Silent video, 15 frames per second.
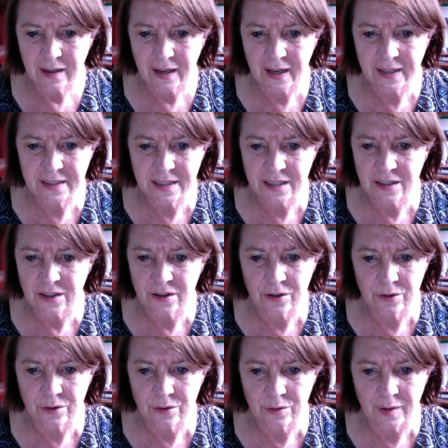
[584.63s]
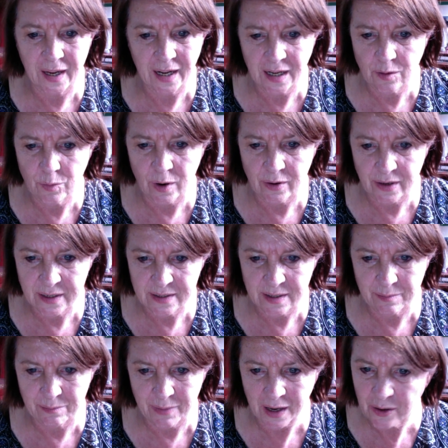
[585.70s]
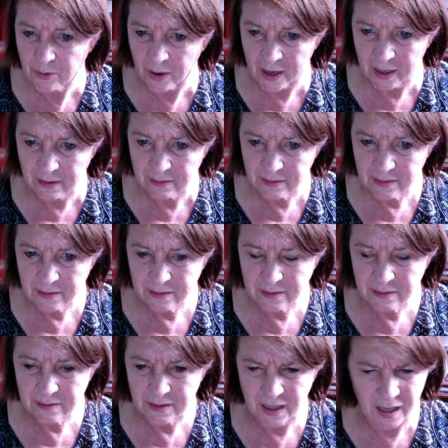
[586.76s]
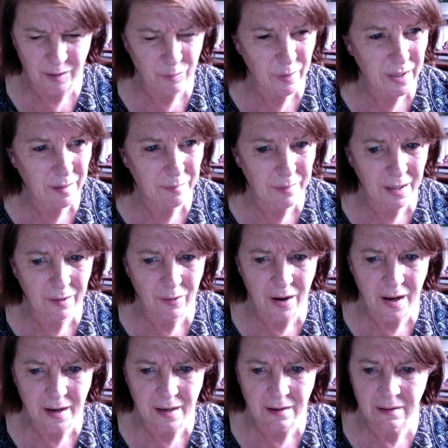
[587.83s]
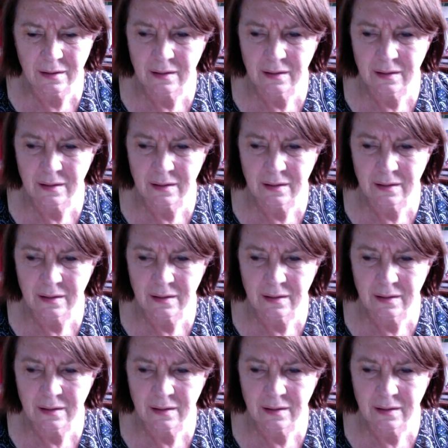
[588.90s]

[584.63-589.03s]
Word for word: I didn't go anywhere except Magran. Aren't we in Magran?